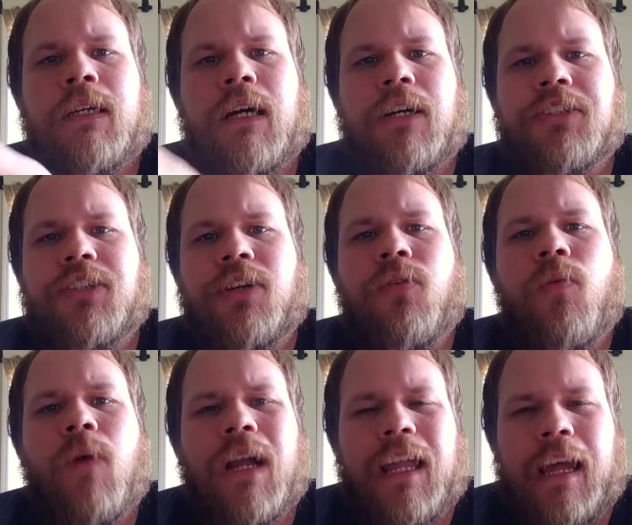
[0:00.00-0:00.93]
Also,
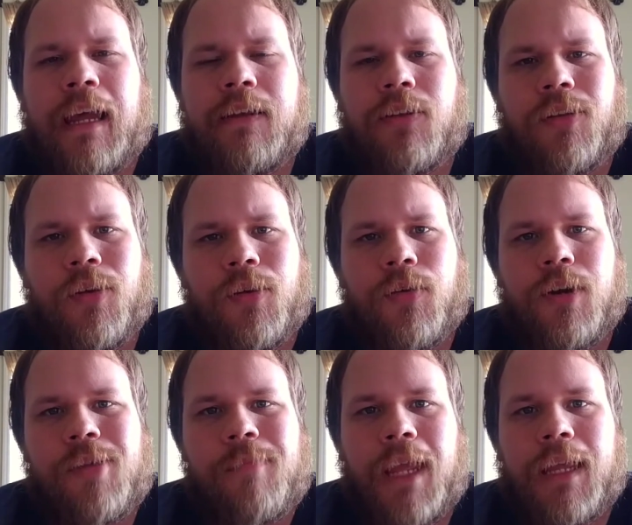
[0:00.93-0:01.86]
what kind of logo are
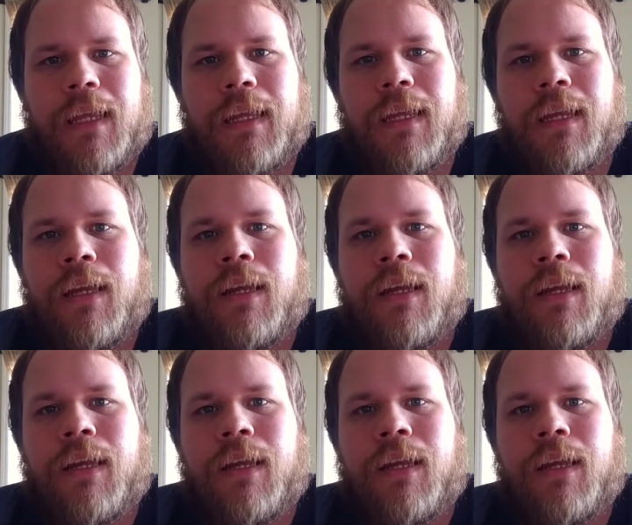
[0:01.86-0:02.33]
you making?